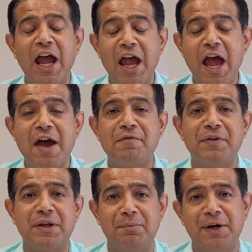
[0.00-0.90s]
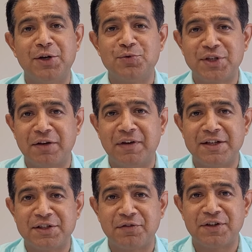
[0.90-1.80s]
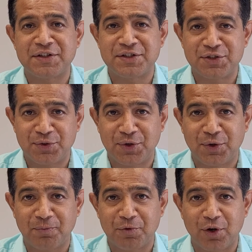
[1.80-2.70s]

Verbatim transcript: everybody who's giving service to you.